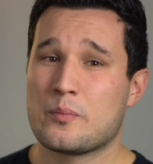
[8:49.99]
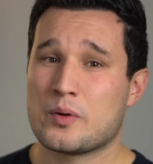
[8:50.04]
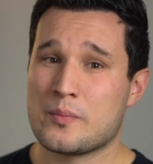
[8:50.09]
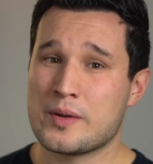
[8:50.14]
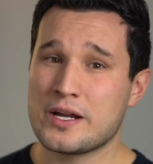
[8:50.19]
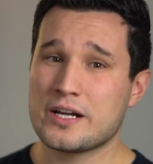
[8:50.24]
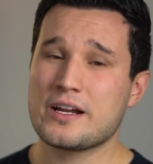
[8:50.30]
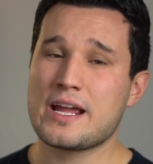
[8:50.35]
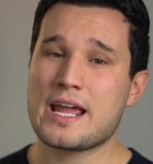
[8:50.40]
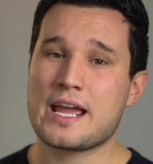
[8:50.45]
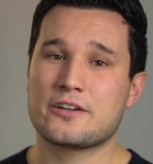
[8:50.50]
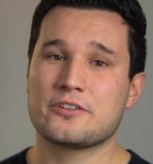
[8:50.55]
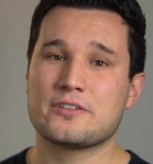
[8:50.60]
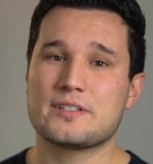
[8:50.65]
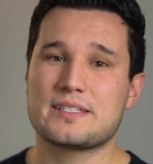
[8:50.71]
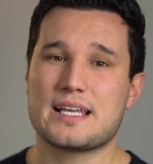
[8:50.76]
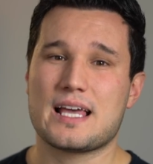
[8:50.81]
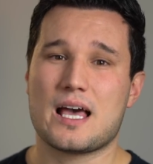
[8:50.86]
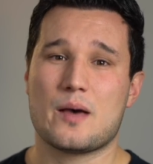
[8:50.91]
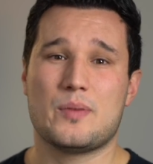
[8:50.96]
Premiere
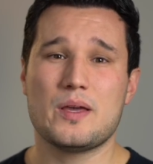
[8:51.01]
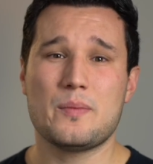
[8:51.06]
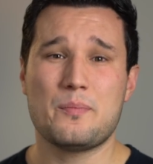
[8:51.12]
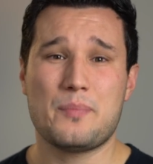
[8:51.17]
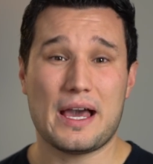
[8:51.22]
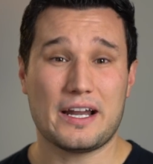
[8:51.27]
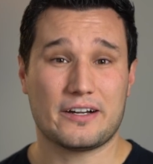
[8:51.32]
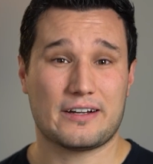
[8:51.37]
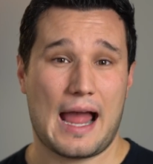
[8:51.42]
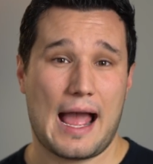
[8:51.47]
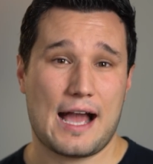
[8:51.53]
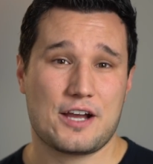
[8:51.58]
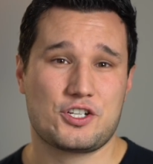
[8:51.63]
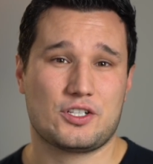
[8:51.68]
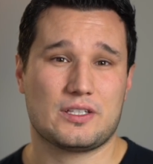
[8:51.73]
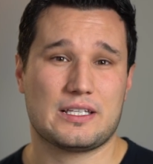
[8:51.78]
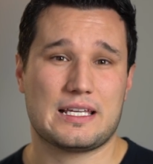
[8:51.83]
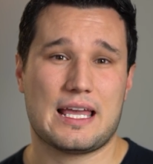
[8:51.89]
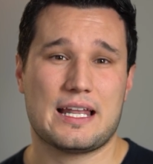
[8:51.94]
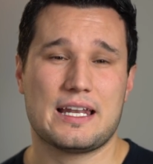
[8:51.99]
handles it a bit better
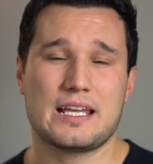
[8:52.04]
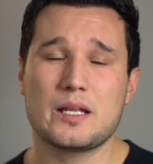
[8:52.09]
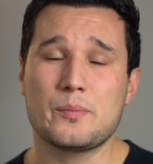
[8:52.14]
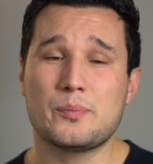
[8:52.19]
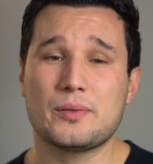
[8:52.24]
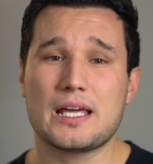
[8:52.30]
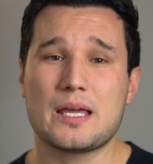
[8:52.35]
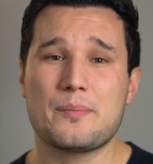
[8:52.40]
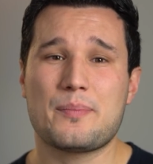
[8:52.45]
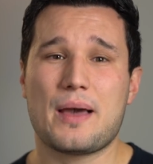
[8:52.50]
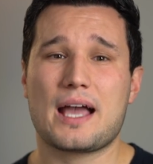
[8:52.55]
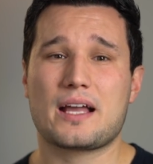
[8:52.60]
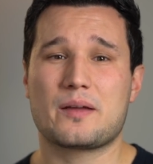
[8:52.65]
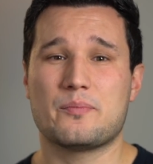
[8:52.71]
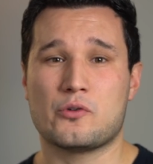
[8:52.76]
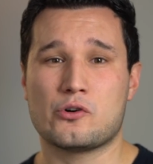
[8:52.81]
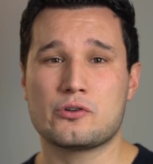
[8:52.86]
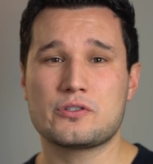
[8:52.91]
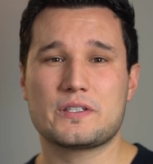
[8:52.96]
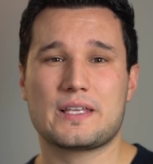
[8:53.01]
actually, and it could play back
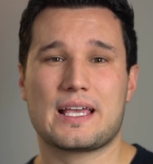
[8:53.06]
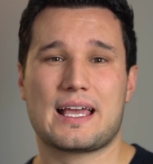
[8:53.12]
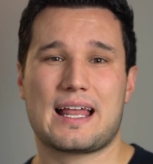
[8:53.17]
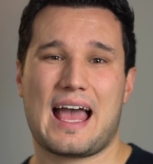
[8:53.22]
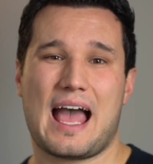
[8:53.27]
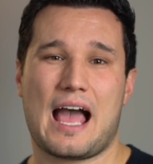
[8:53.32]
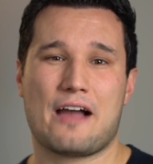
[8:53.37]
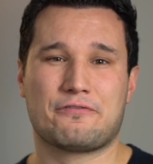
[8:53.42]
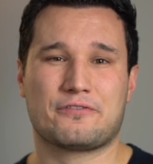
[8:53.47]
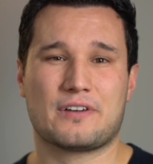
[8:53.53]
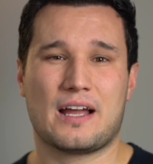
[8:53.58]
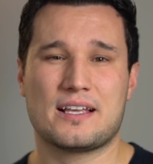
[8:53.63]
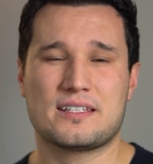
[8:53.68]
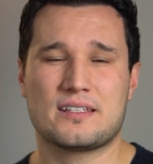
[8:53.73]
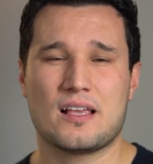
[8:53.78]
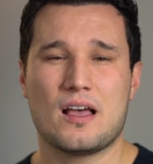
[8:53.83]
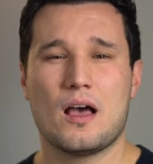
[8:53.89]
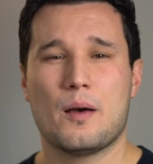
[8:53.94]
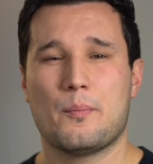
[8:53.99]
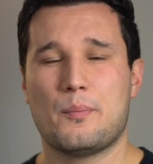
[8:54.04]
mostly at half
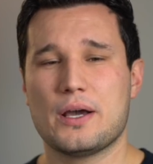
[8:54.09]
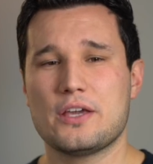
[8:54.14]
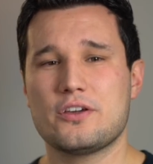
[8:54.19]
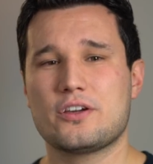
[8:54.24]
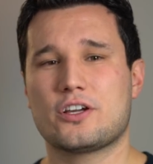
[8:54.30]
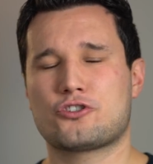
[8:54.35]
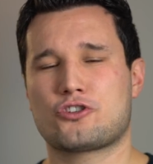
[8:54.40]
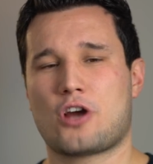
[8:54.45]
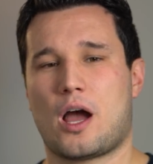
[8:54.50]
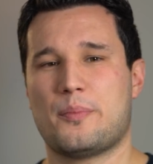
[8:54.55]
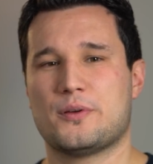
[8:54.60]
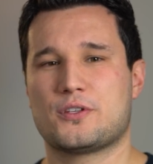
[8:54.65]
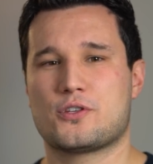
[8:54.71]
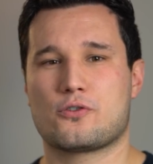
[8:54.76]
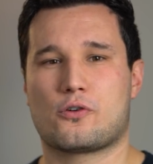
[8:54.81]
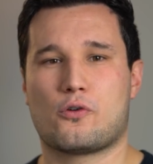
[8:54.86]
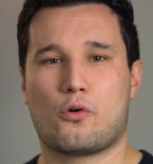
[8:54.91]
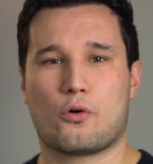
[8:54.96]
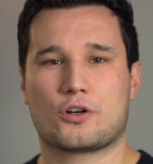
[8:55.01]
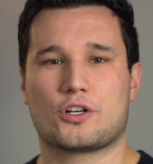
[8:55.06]
res, but you could drop it
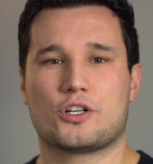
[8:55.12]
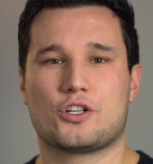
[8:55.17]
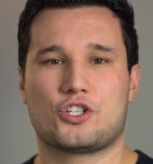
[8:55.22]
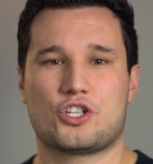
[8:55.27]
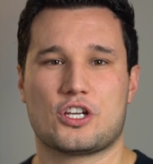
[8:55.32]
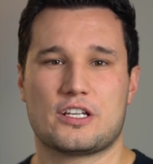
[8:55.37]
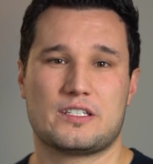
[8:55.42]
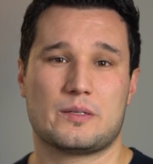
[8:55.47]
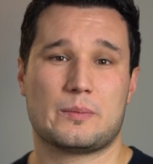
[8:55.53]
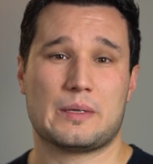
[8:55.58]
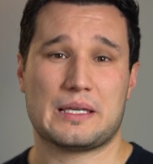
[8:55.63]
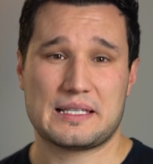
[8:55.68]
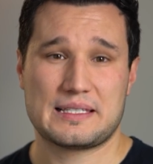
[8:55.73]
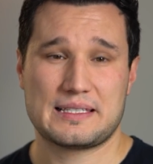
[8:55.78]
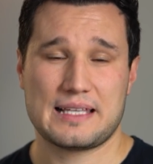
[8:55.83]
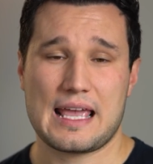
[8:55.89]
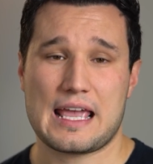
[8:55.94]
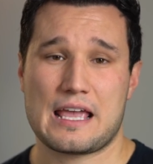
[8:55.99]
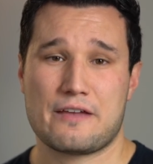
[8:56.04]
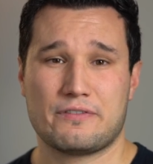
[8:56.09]
to a quarter just to be
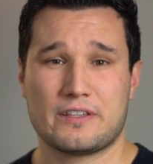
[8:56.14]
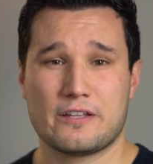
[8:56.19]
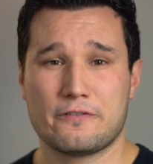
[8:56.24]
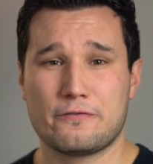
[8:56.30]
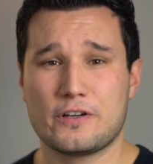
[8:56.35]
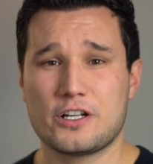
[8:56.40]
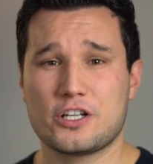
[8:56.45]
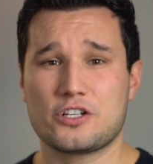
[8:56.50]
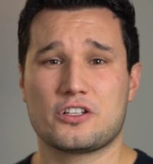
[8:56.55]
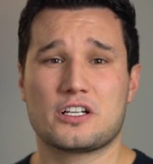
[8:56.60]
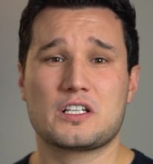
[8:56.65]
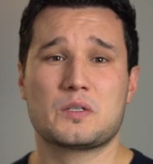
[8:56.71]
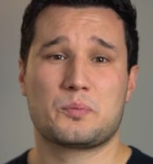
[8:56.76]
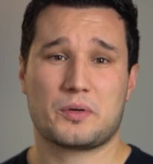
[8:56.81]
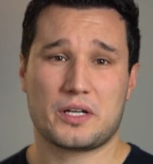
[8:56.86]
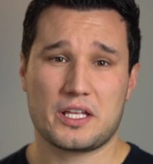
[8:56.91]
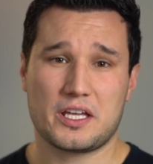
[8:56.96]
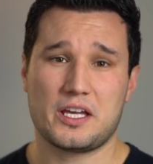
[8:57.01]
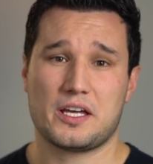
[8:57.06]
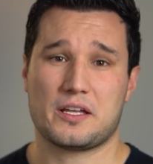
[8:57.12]
safe, and the footage looks
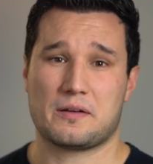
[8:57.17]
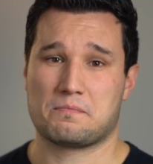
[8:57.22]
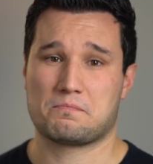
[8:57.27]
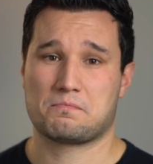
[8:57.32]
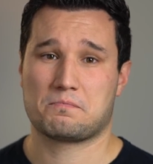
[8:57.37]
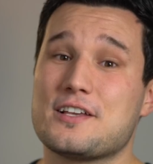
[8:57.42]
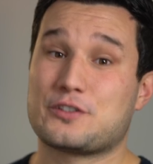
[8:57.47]
pretty good.